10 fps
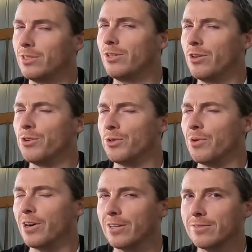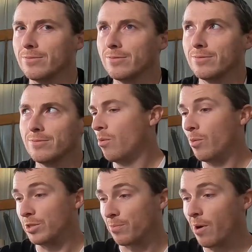You know who you
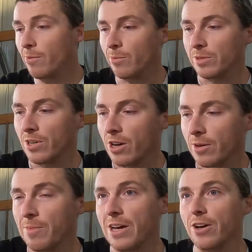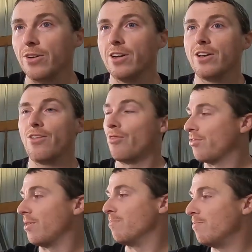are. We should probably talk about
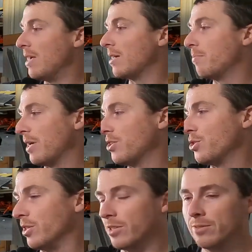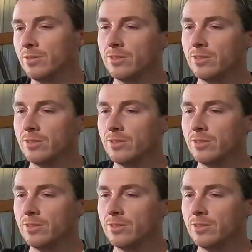the big picture.